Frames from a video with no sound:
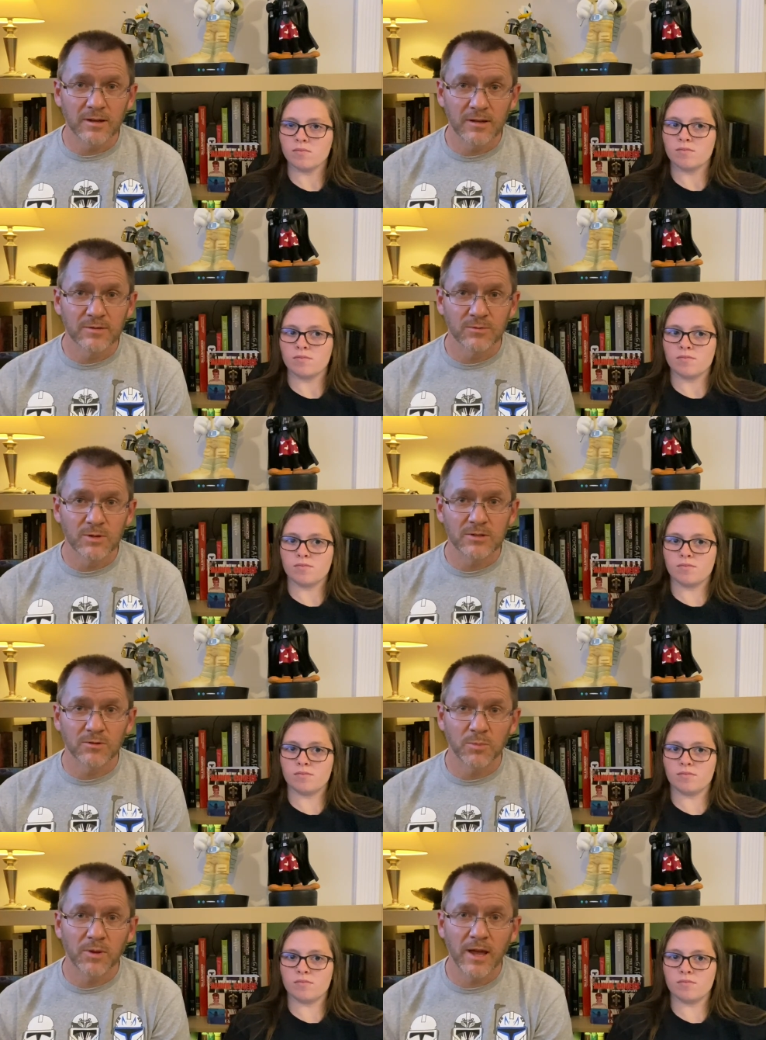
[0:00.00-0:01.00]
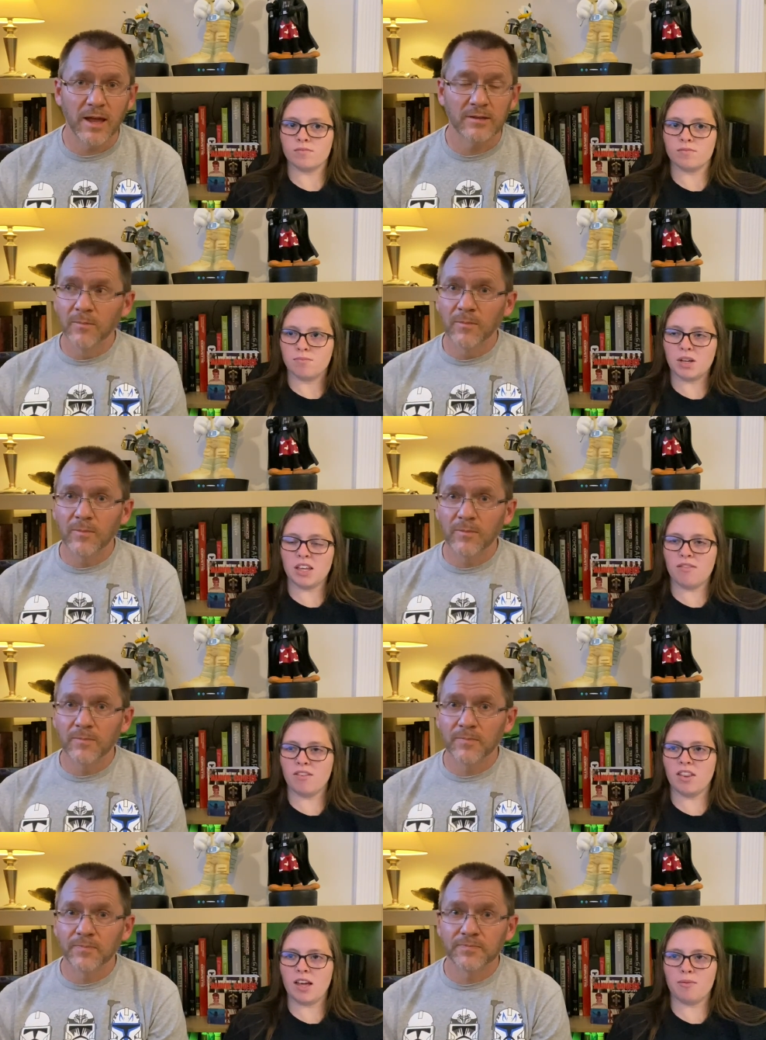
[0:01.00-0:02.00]
Speaker 1: his original
Speaker 2: mm. plans. But
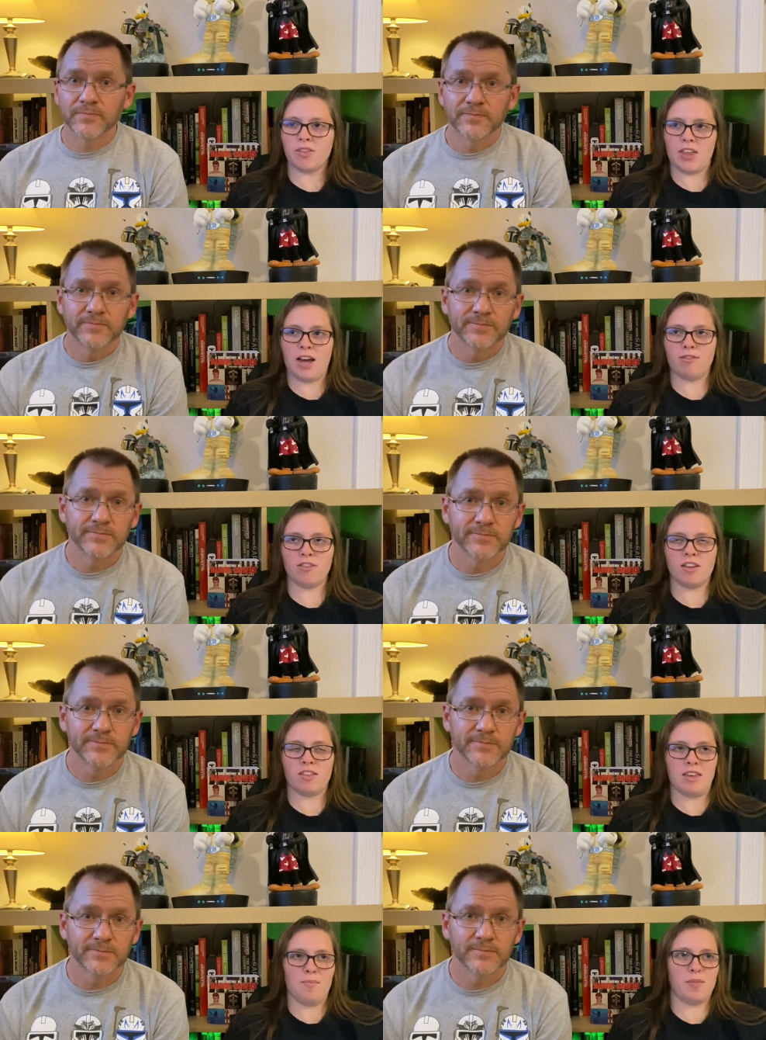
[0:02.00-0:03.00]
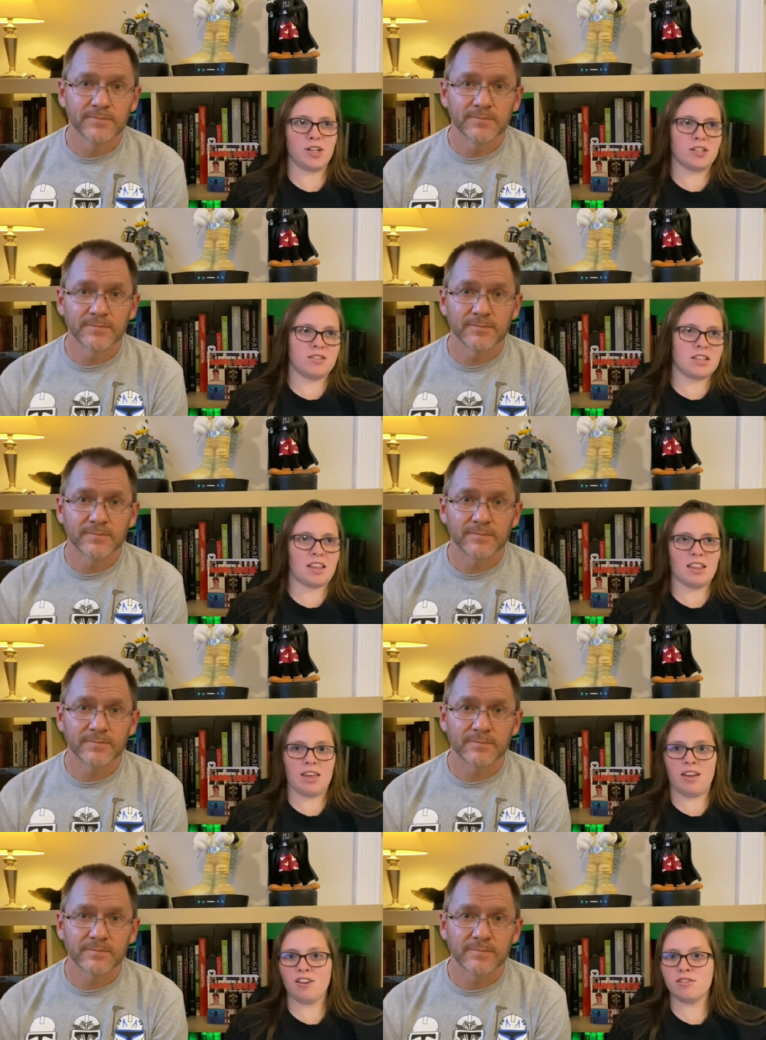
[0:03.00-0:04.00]
even like without the theme parks, like the
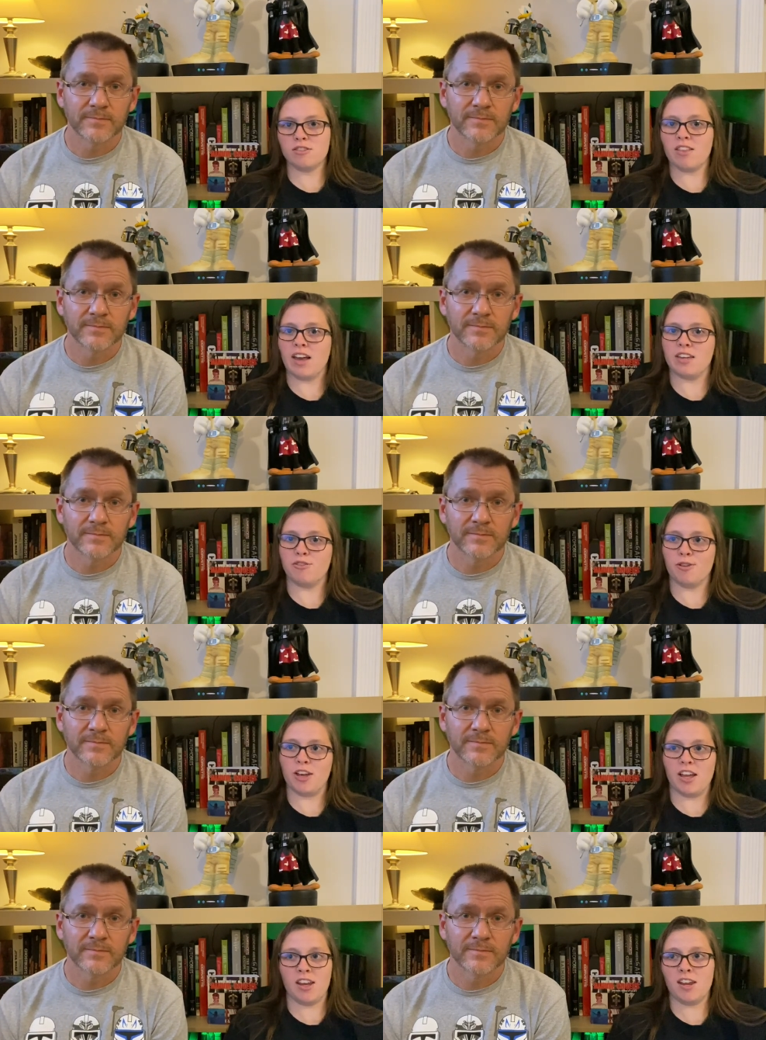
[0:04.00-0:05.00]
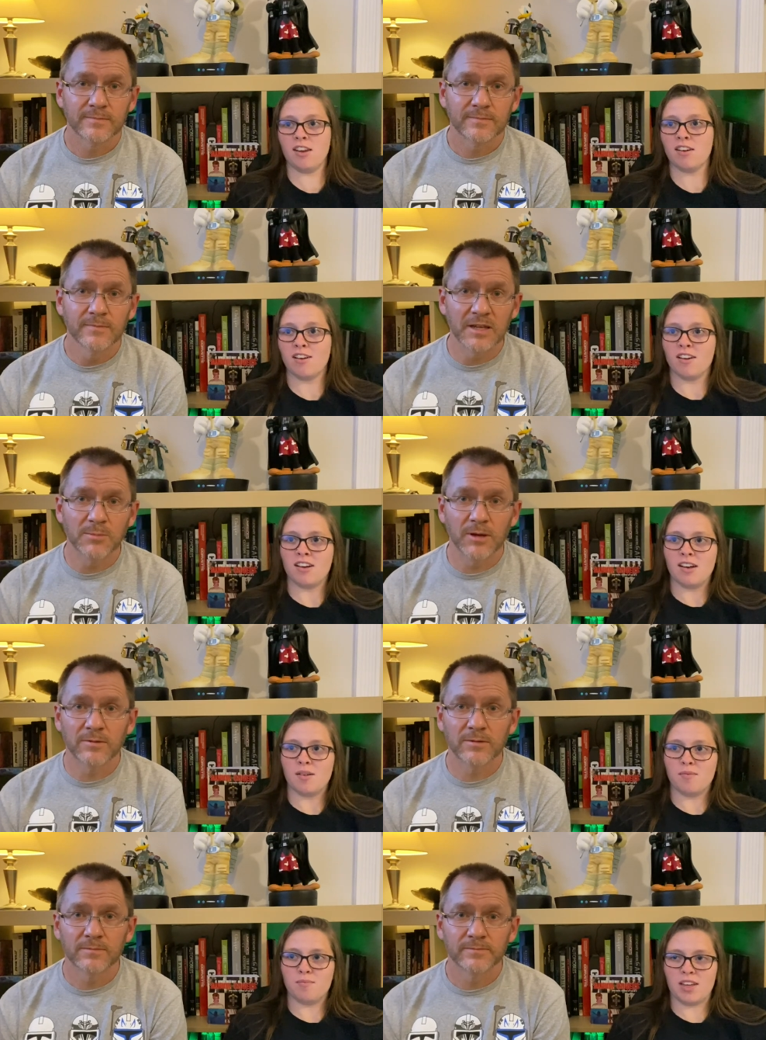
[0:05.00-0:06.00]
character that he created,
Speaker 1: Mickey
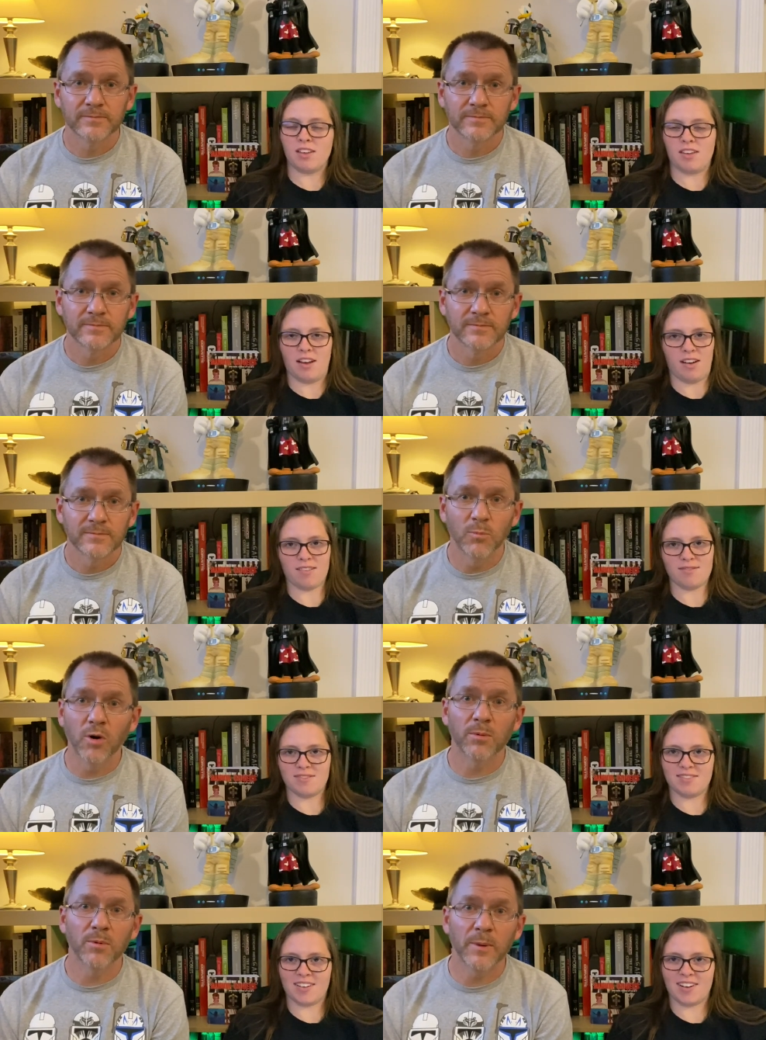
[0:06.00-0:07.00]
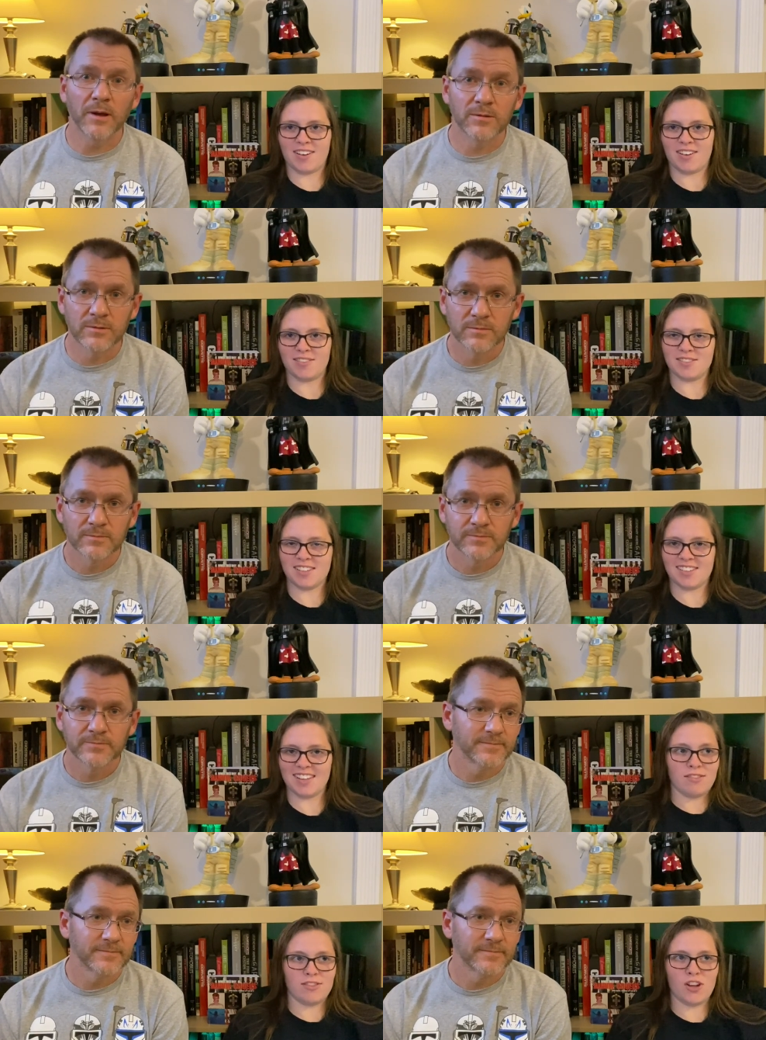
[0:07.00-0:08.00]
Mouse.
Speaker 2: Mi yeah.
Speaker 1: Mortimer Mouse.
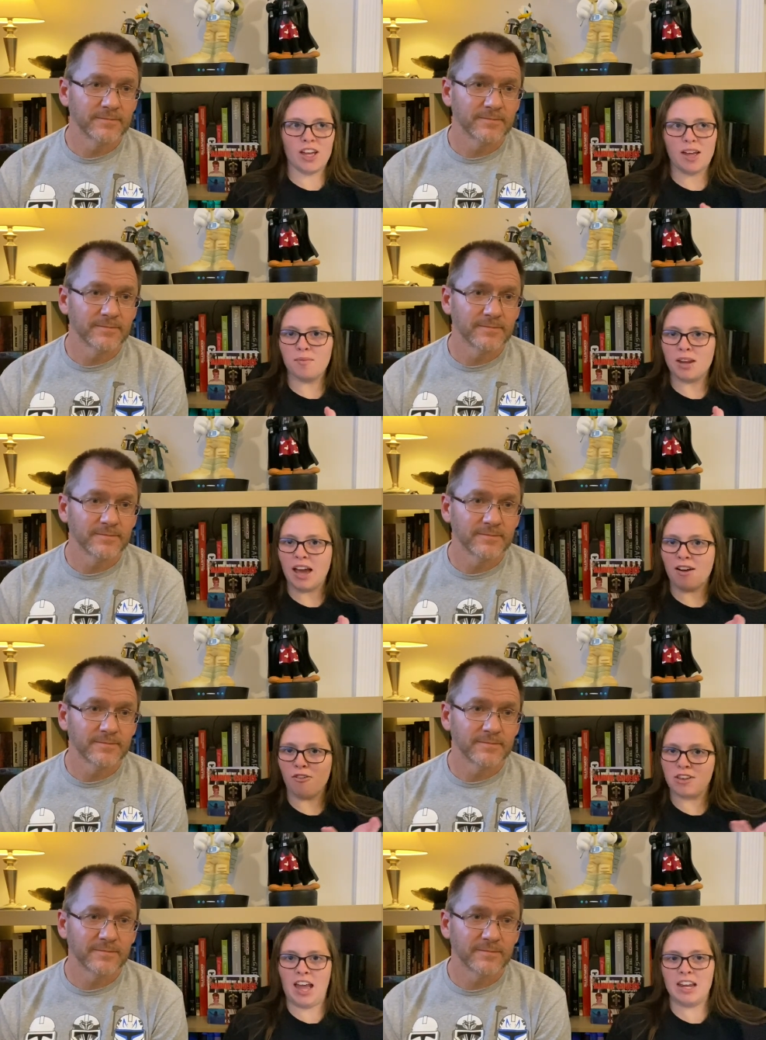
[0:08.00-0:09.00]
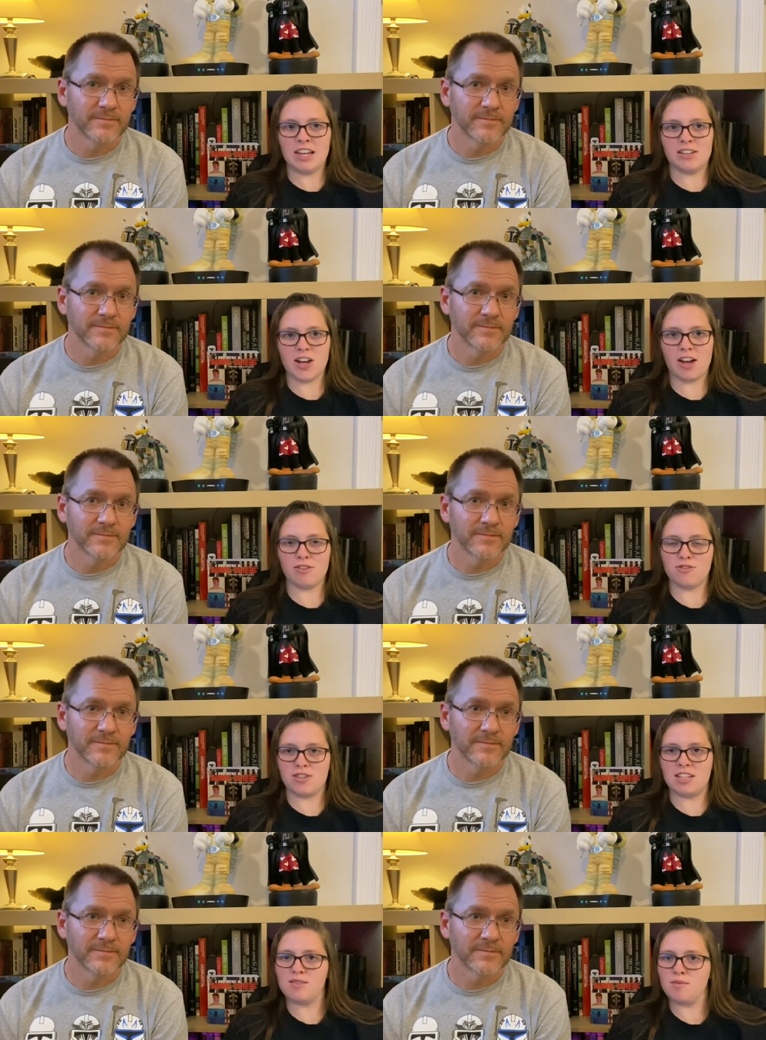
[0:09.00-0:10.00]
Obviously.
Speaker 2: Look at him now. Any child who
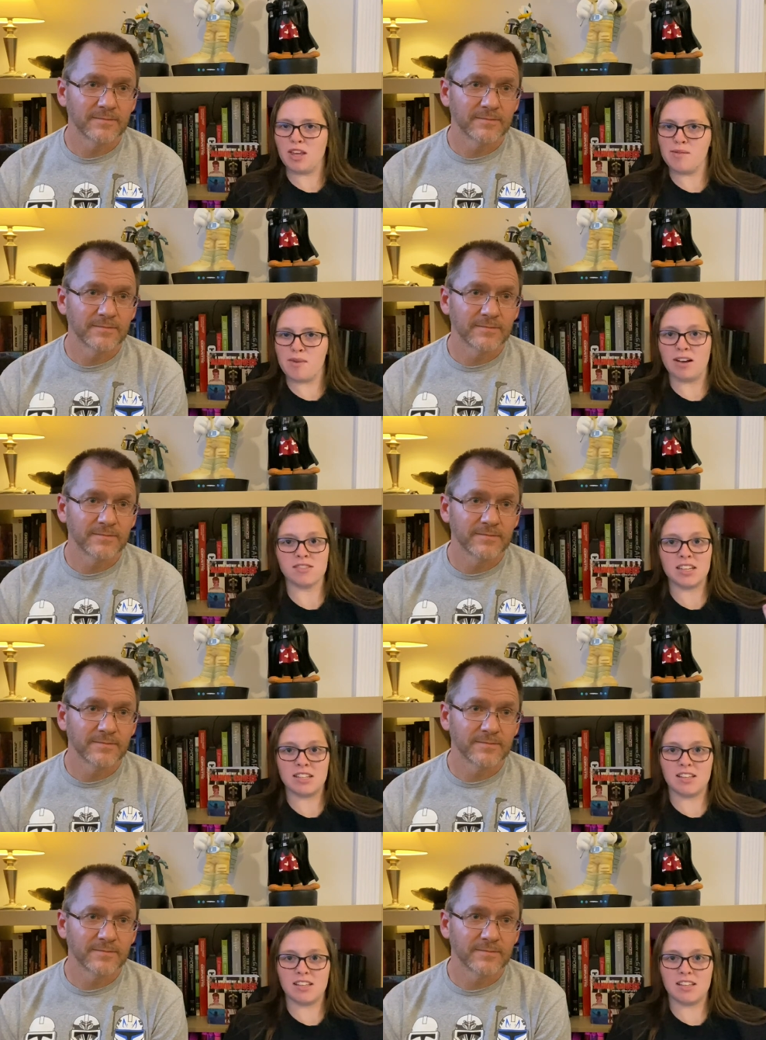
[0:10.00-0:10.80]
sees Mickey Mouse gets